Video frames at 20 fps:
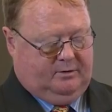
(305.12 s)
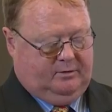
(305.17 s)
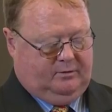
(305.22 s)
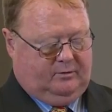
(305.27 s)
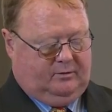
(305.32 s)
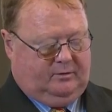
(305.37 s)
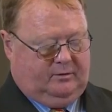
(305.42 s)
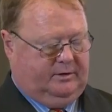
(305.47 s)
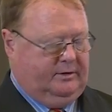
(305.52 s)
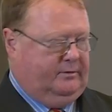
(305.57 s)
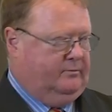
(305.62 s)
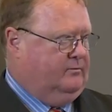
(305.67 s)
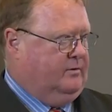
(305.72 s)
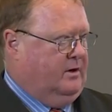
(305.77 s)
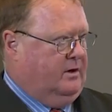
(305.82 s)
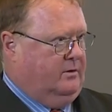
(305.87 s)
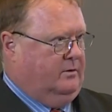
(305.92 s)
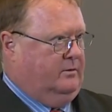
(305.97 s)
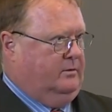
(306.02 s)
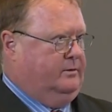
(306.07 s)
door that
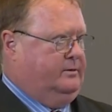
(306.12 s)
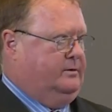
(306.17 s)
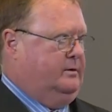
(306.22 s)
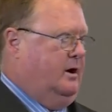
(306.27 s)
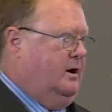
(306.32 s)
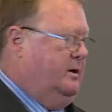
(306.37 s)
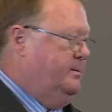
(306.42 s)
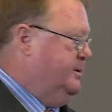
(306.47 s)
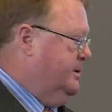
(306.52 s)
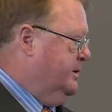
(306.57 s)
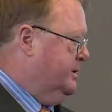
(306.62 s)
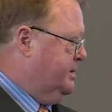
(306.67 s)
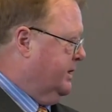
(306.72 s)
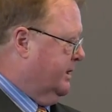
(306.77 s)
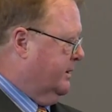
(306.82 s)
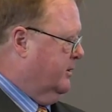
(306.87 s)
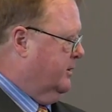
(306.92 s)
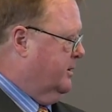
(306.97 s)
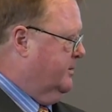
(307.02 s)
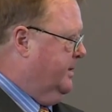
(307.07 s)
rolled open and
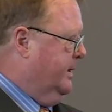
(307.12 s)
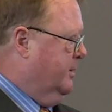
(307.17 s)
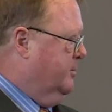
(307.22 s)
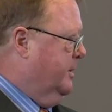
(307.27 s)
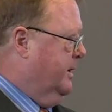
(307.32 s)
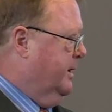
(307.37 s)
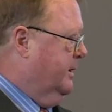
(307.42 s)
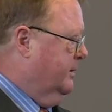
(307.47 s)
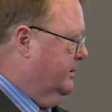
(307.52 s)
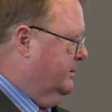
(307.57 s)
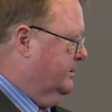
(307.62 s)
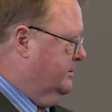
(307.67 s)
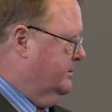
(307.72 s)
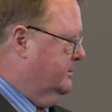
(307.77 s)
shut like a big wheel.